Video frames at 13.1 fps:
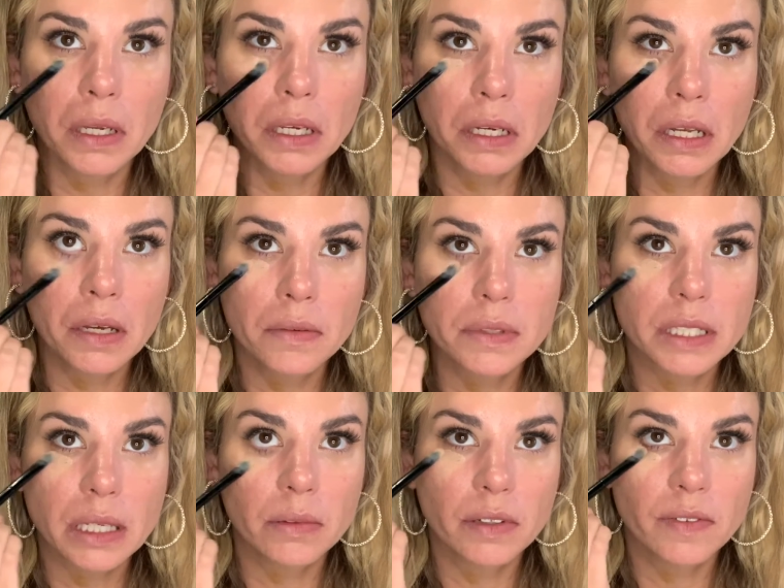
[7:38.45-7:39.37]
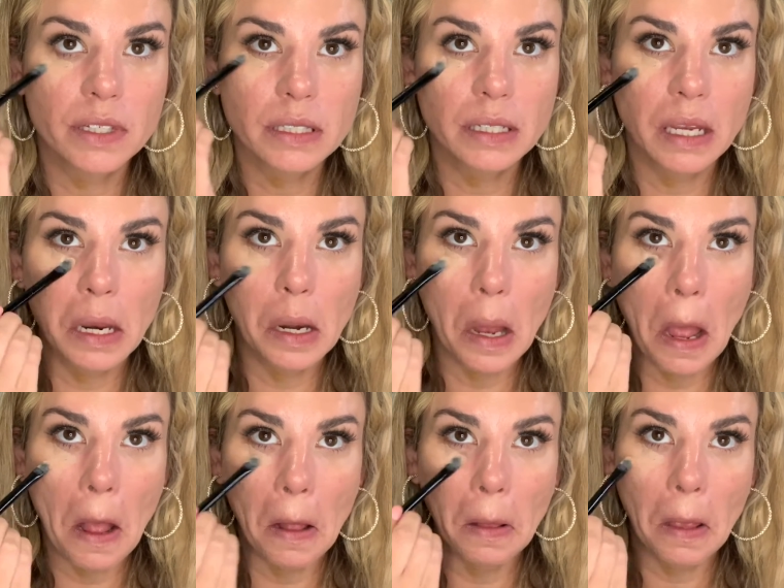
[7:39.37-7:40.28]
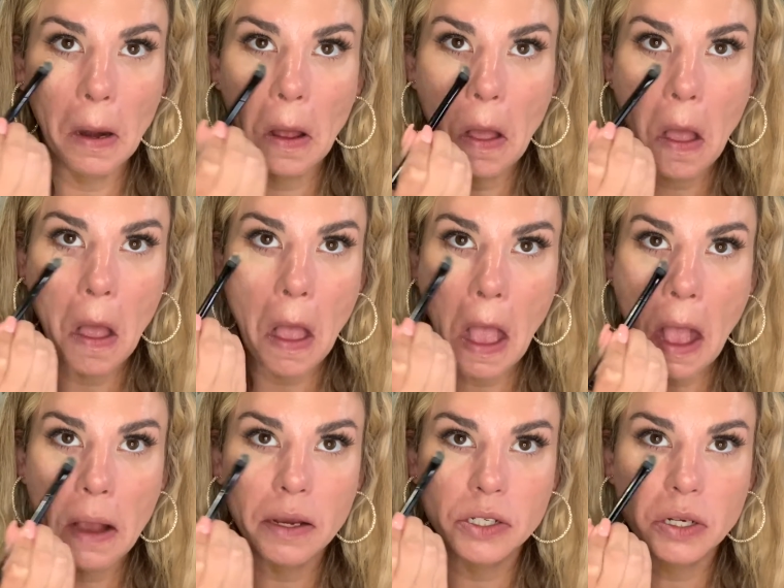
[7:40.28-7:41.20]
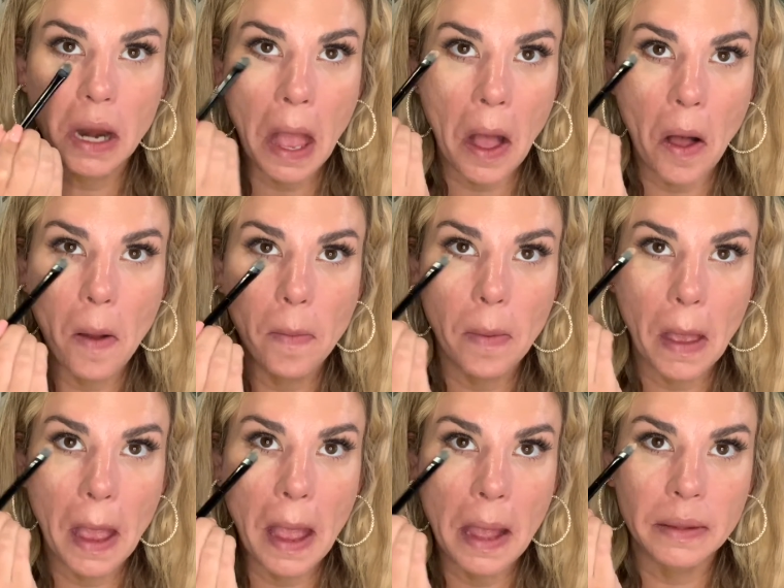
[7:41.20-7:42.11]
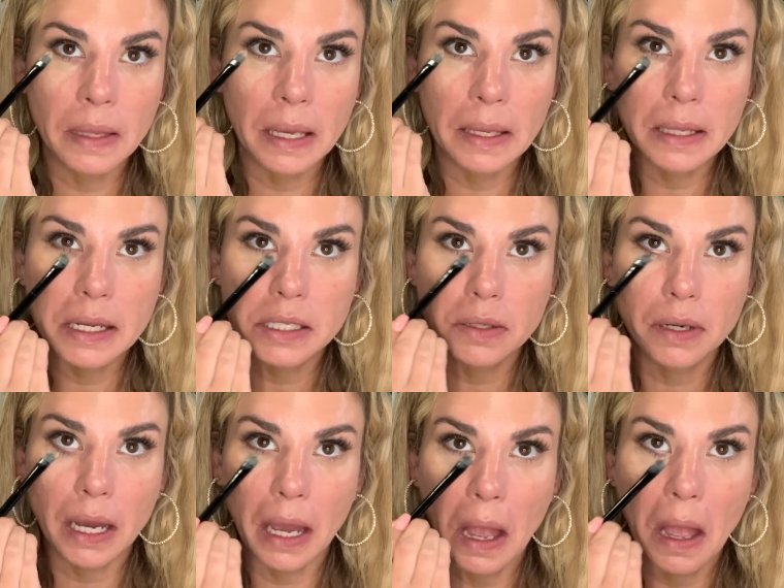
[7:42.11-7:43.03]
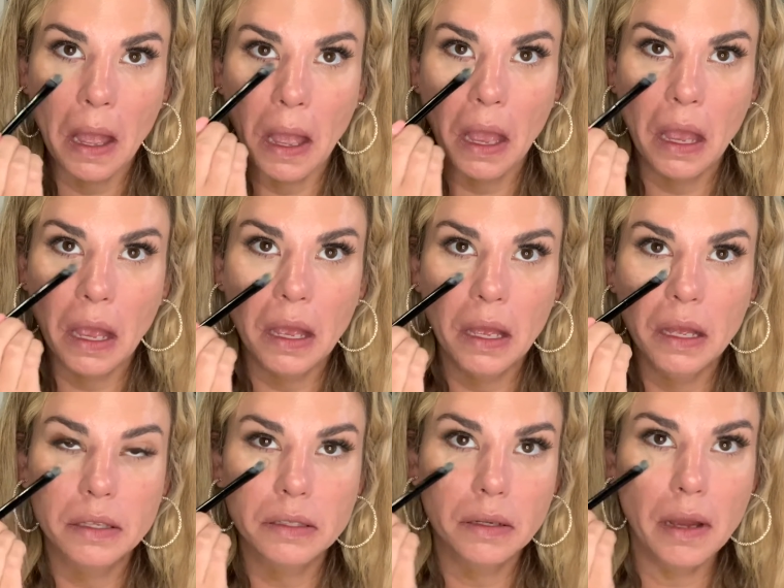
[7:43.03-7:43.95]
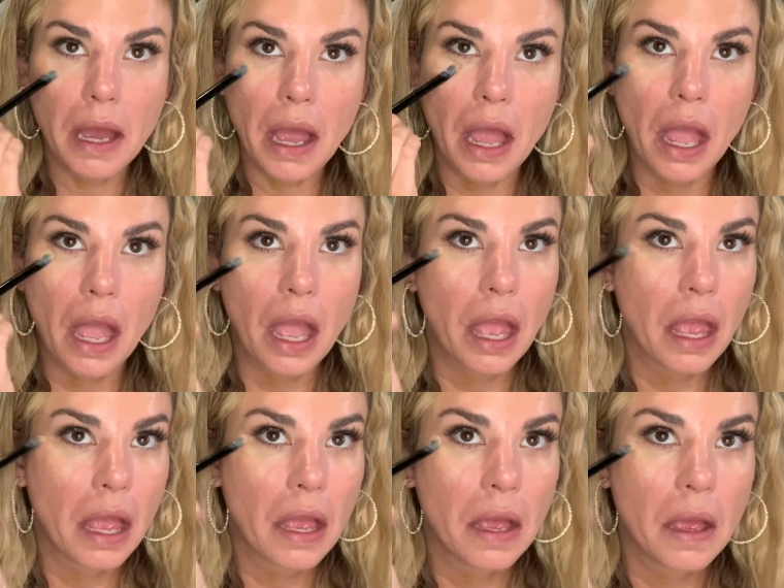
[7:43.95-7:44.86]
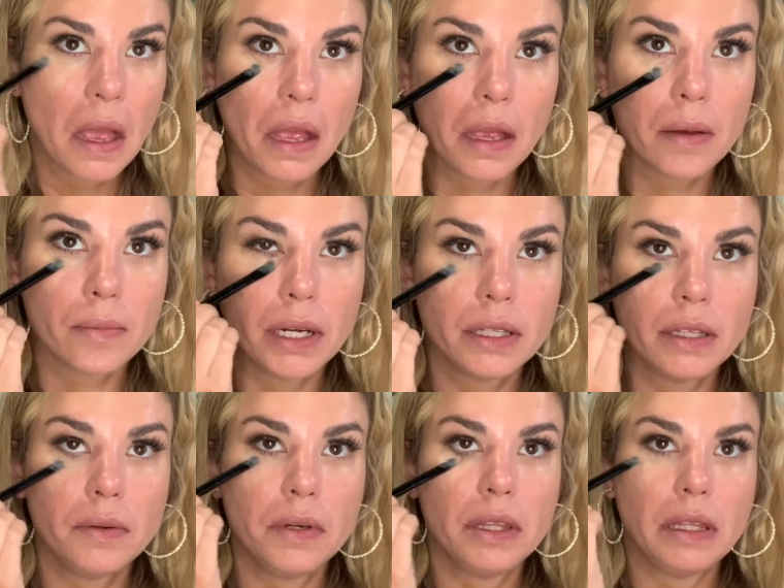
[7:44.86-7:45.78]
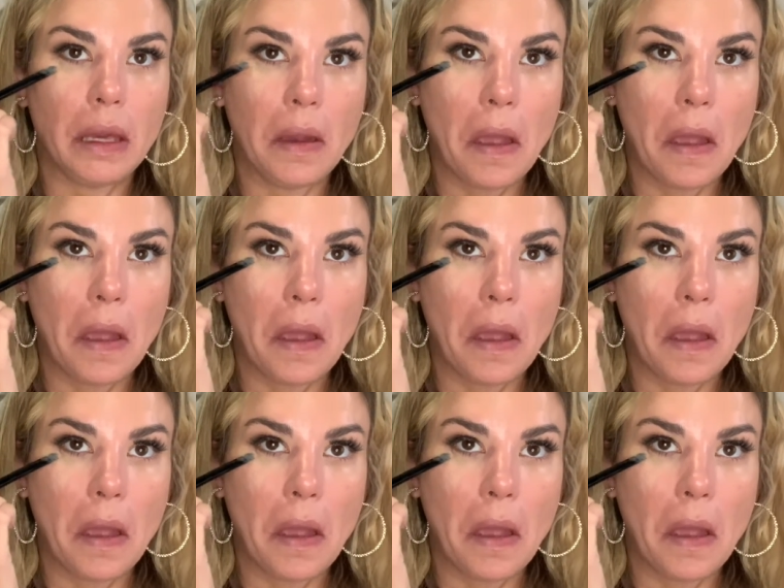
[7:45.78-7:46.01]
You know, some of us need a little extra help, and like, that's okay. It's okay. I'm right there with you.